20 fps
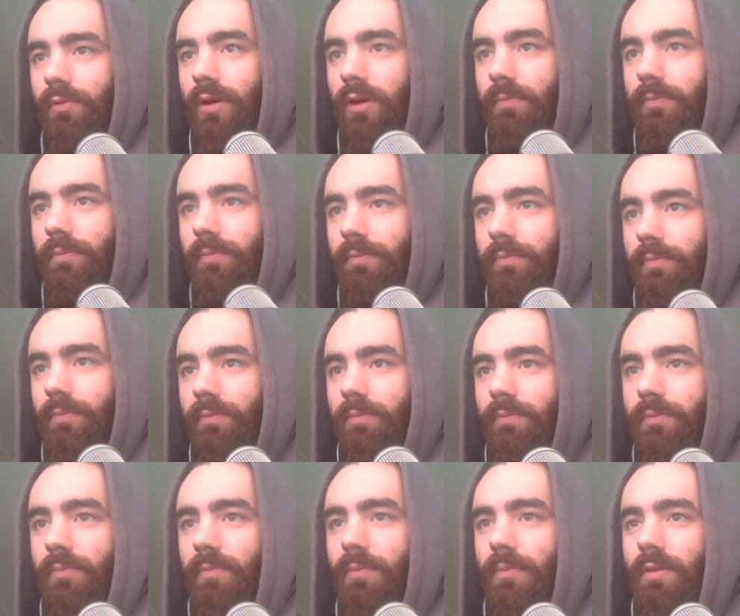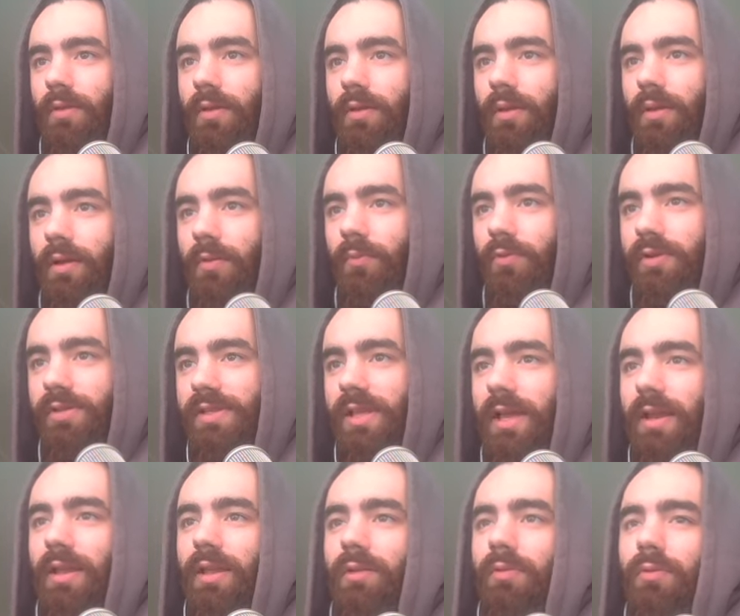right? And what does
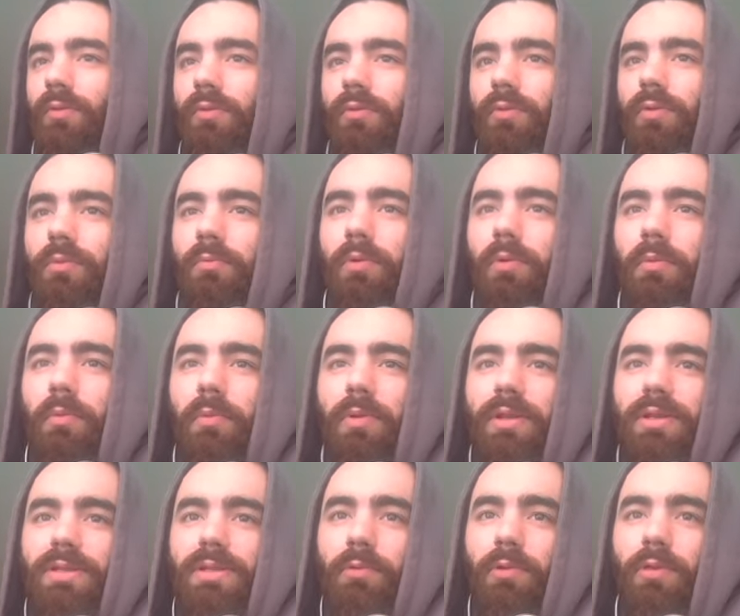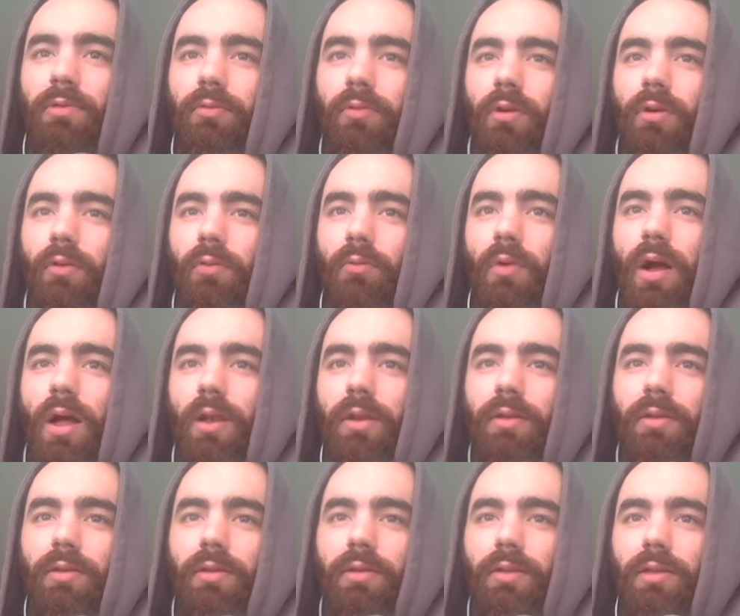that equal? Well, the probability that we throw a
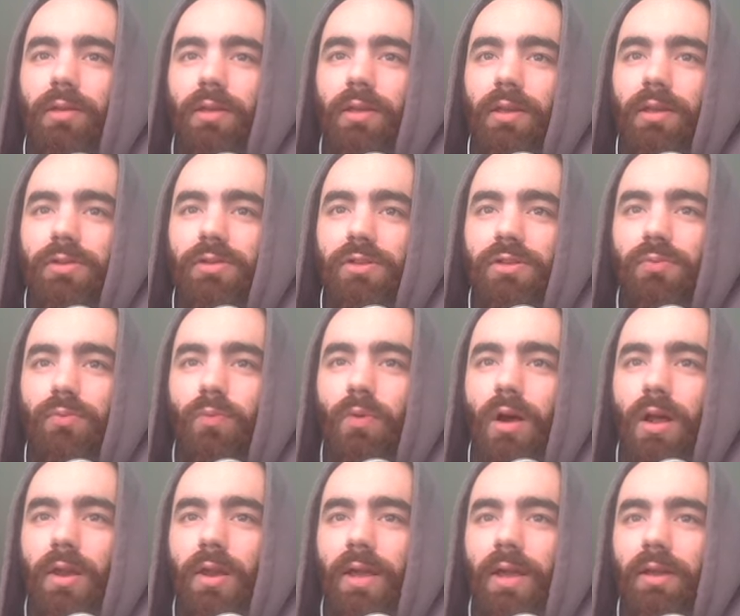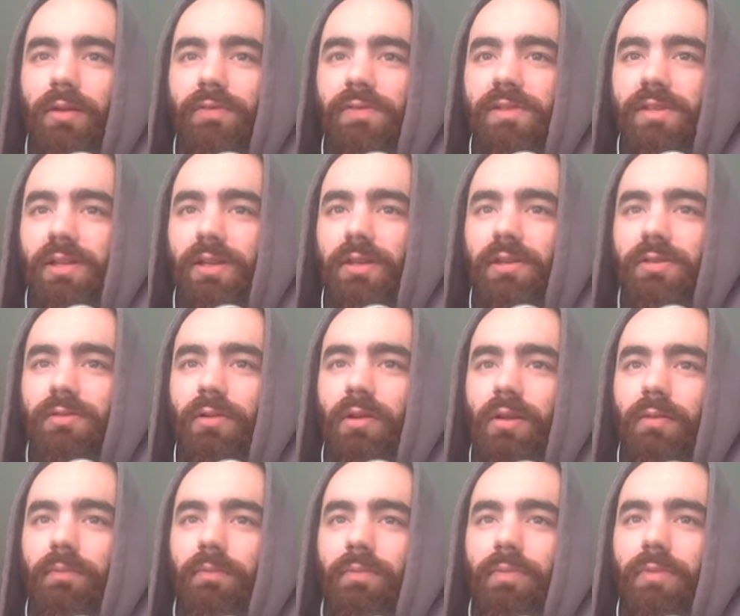one is just one out of six,
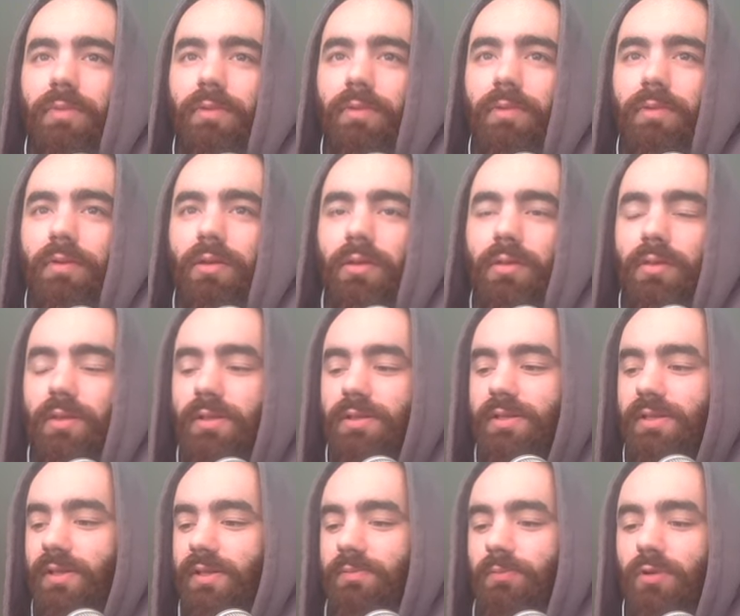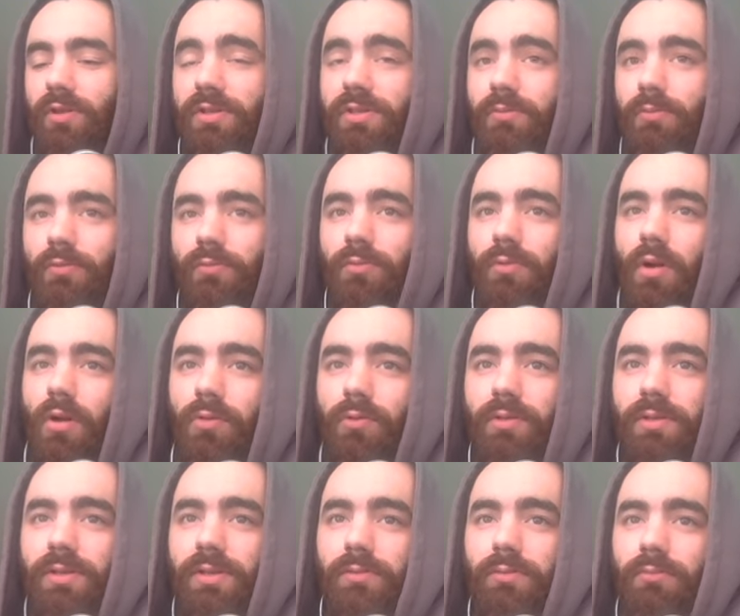right? There's six possible
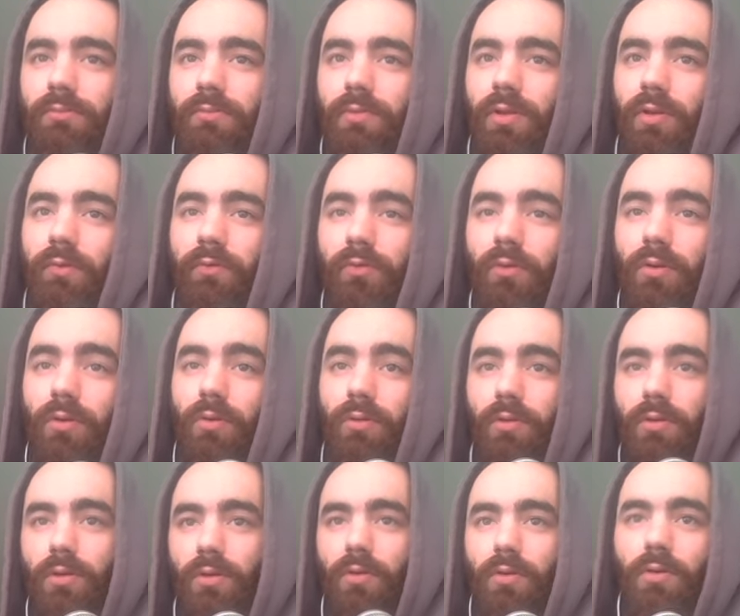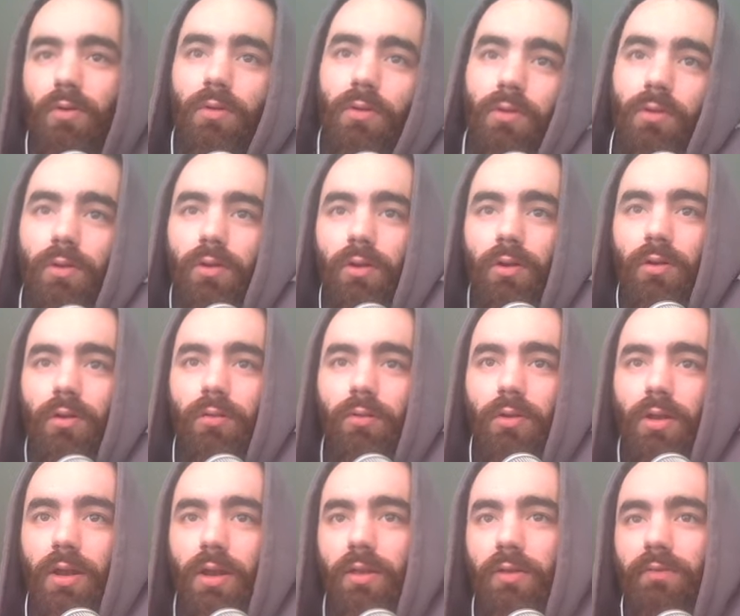rolls. We could throw, you know,
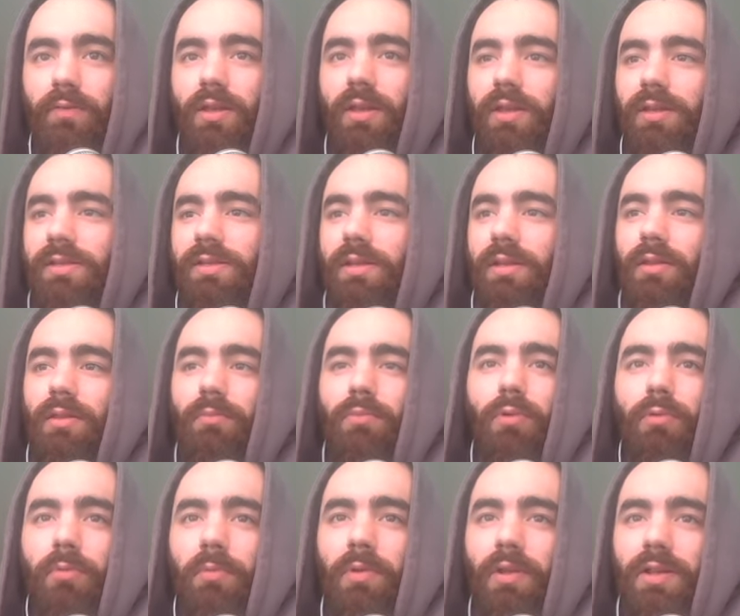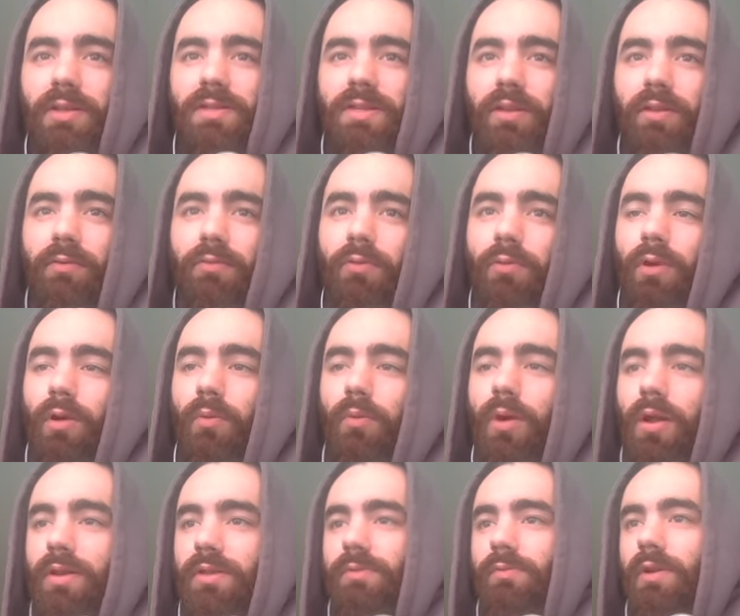any of these, and the probability of throwing a
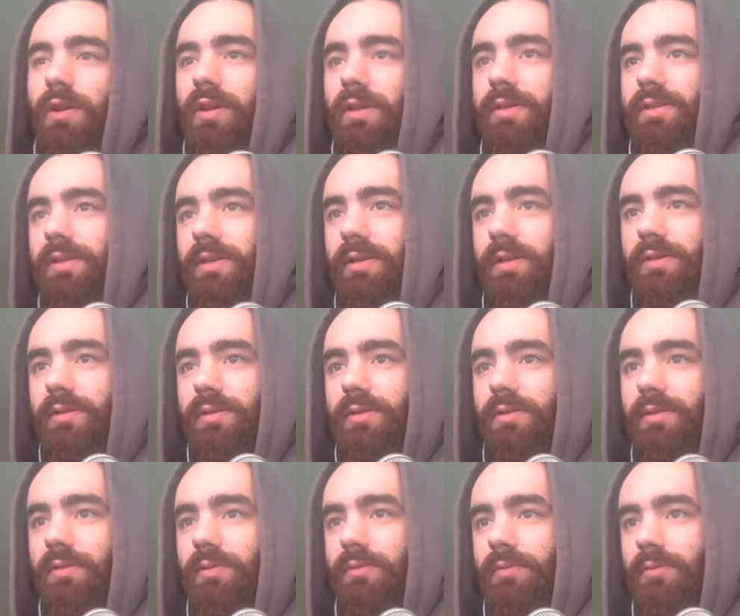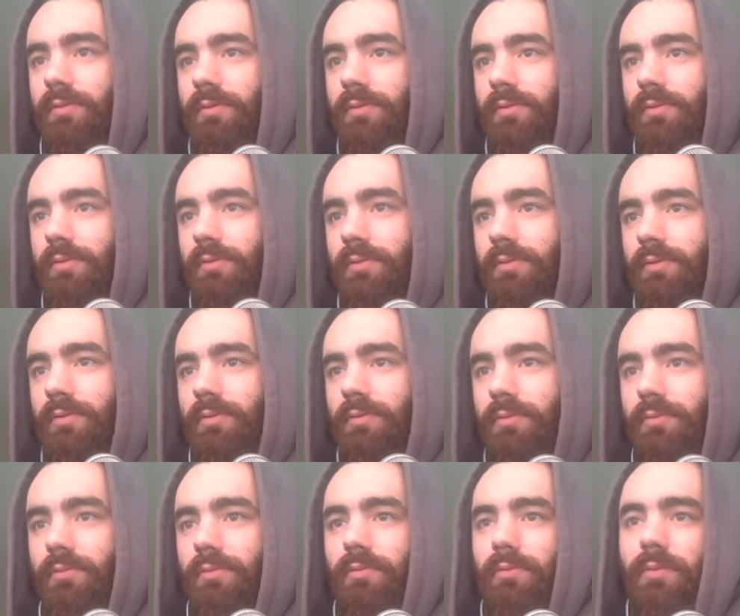one is one out of six,
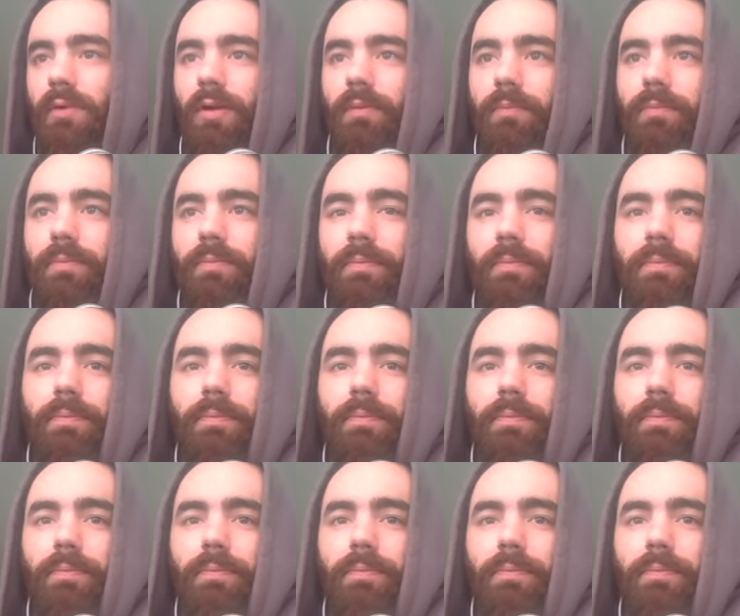right?